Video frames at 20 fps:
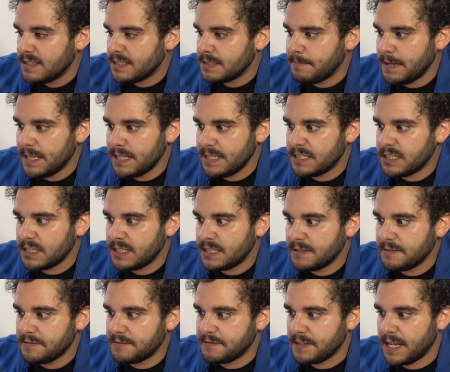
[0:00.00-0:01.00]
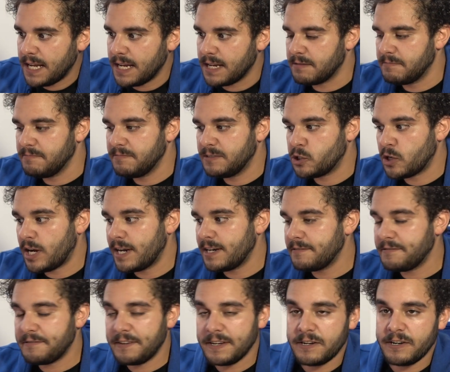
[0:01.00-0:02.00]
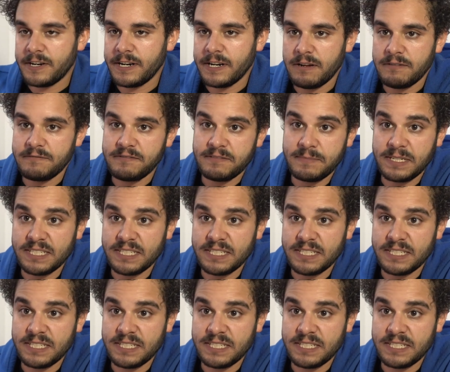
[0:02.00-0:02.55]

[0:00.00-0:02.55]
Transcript: it's mainly just of like trying to figure it out for